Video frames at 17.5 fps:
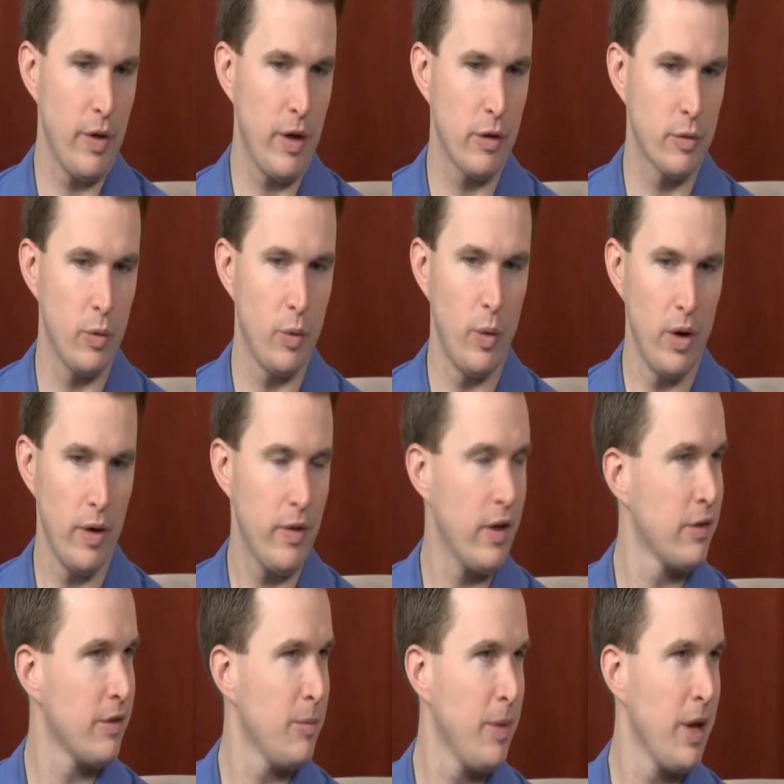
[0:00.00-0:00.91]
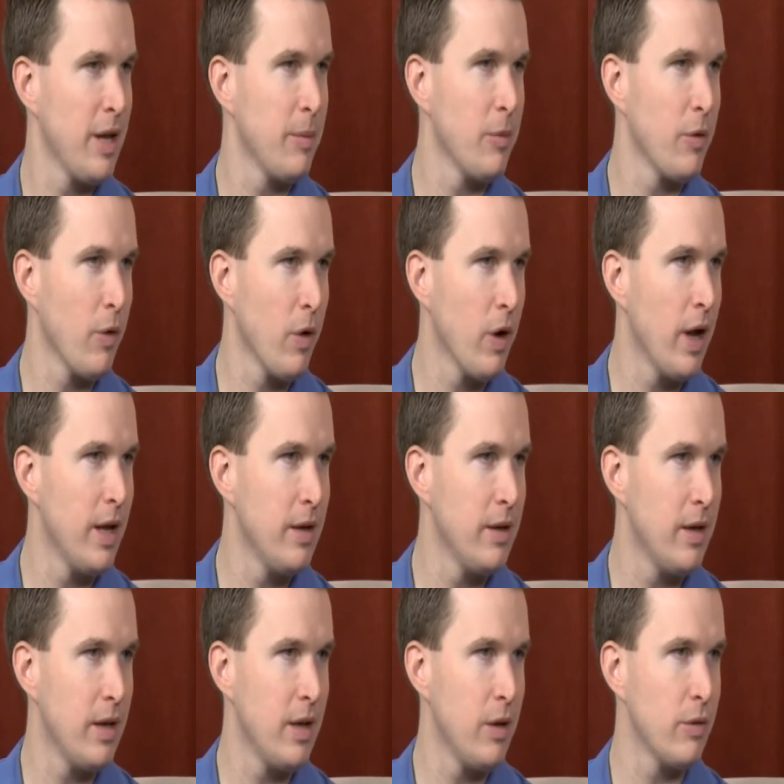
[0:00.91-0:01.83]
That's one of the things that made him great,
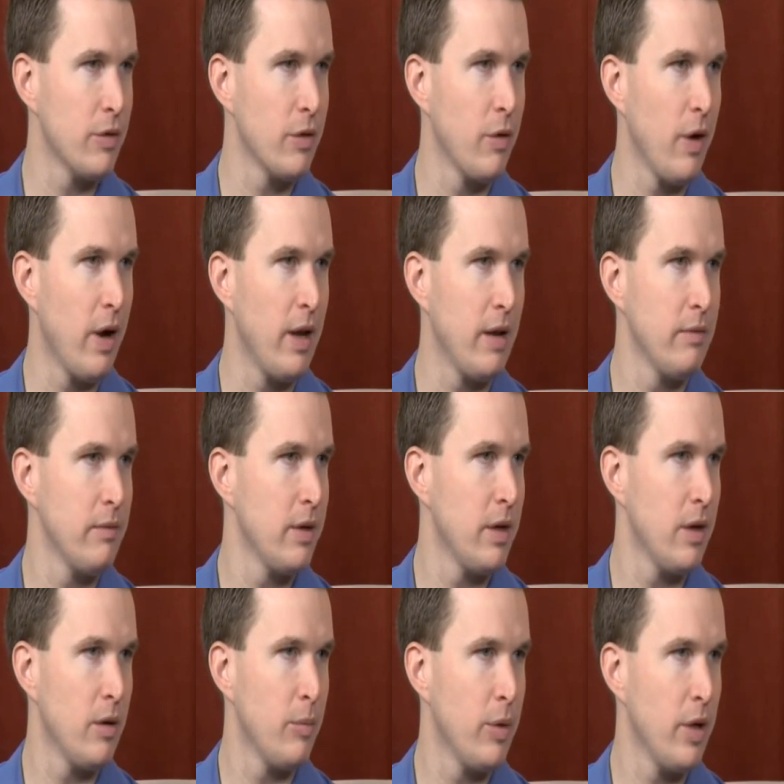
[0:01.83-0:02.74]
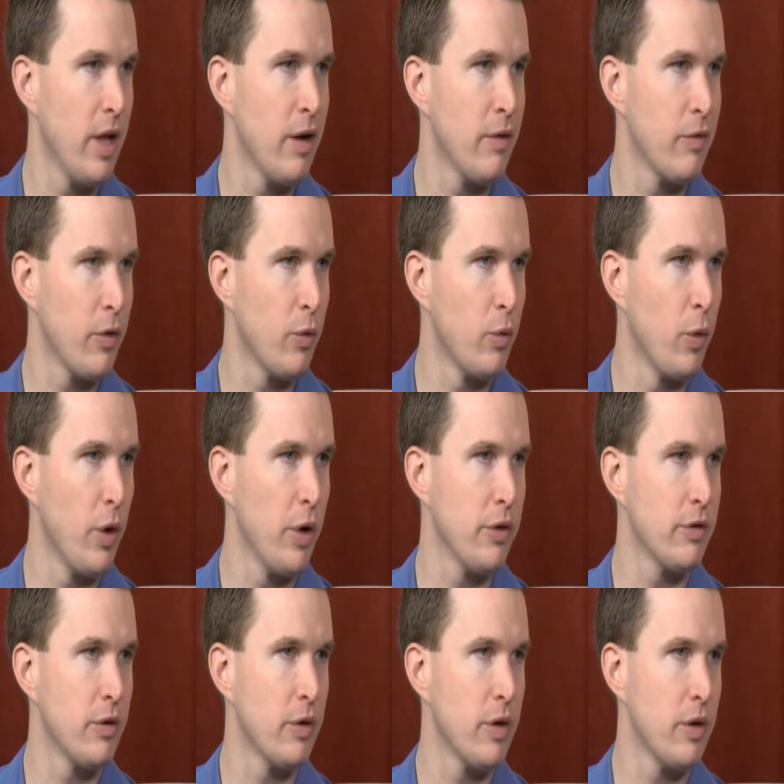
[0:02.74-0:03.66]
and he was a great player for the
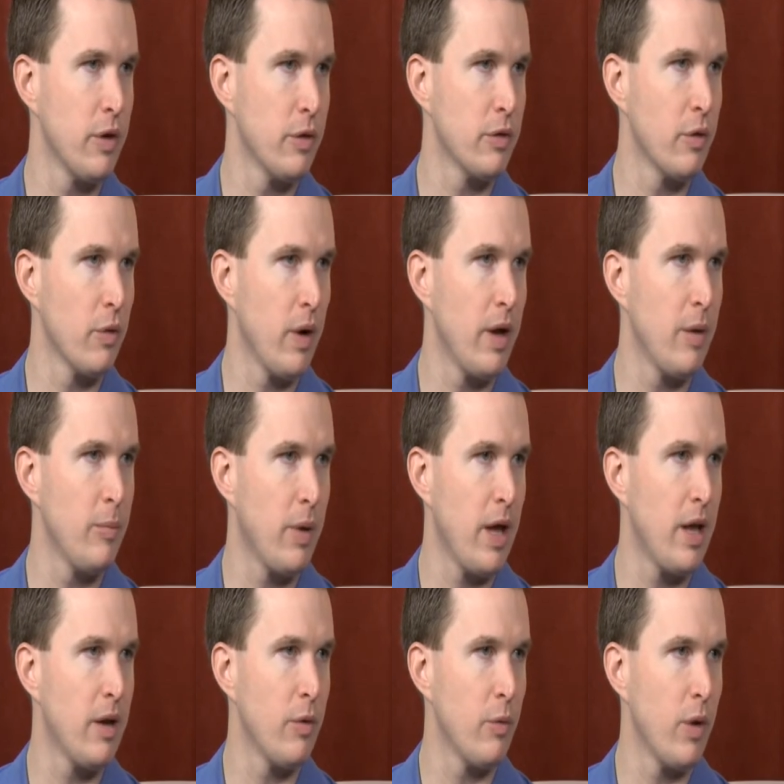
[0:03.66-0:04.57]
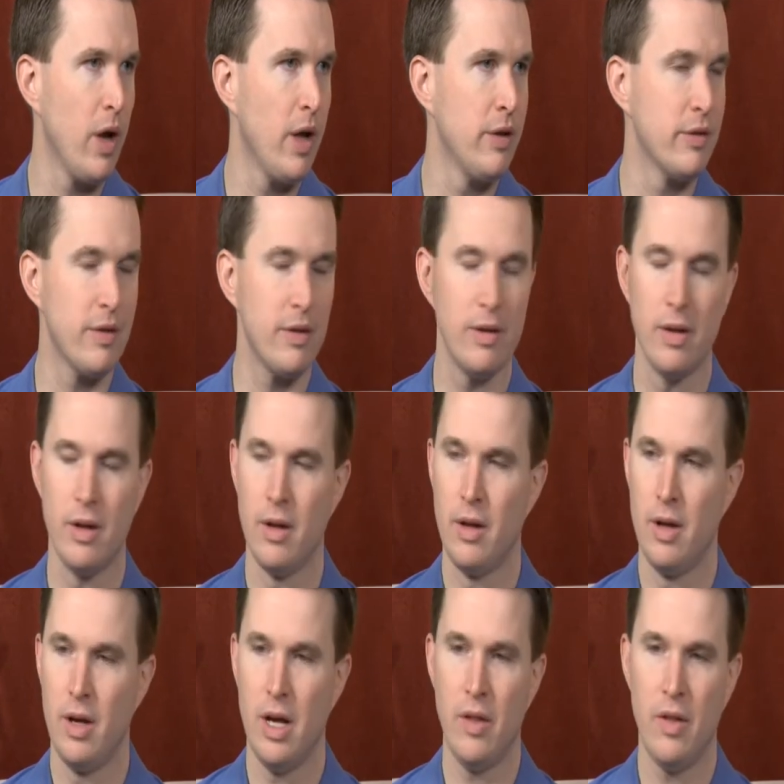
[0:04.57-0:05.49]
Royals during those great pennant runs in
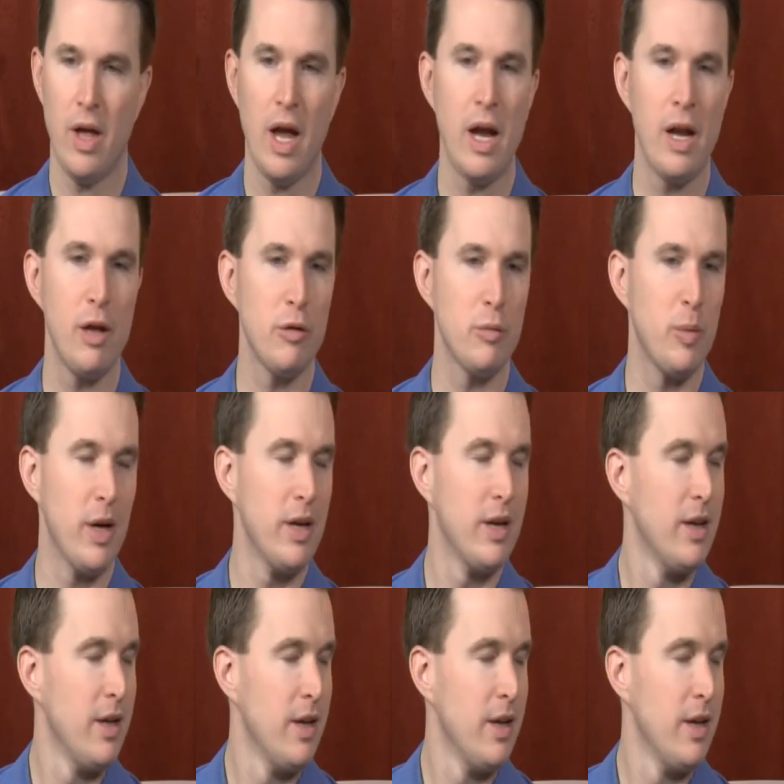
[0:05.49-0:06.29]
the 80s.